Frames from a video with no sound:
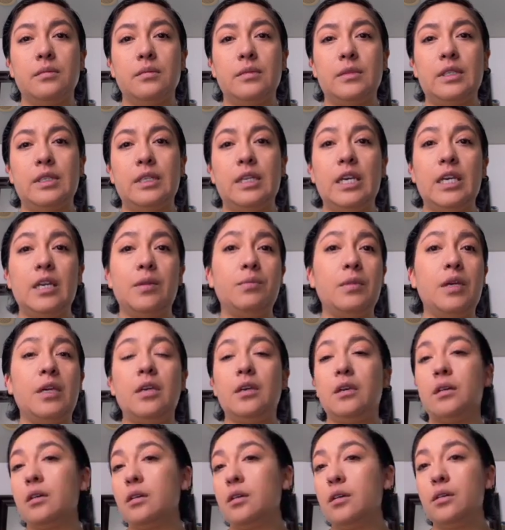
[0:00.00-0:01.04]
need
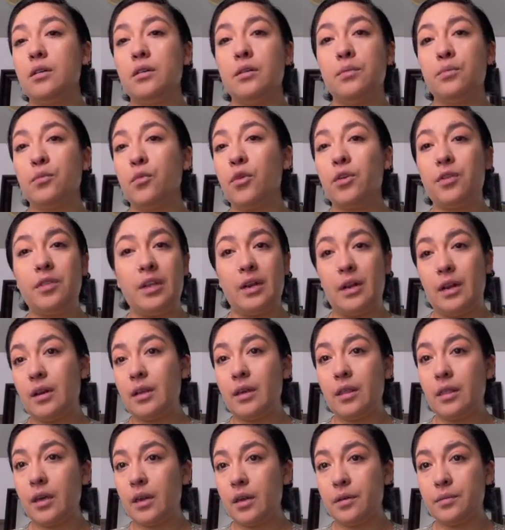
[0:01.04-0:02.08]
me more than
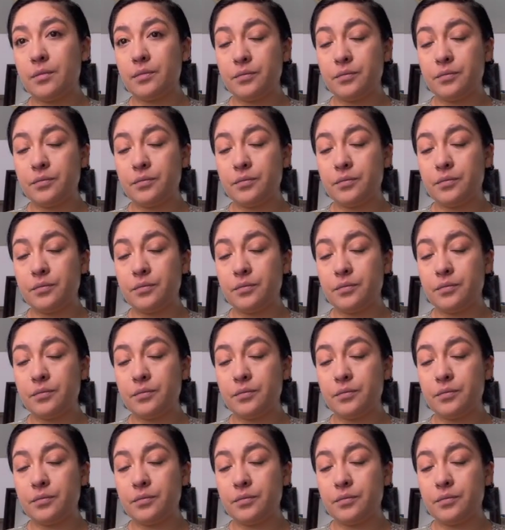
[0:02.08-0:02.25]
anything.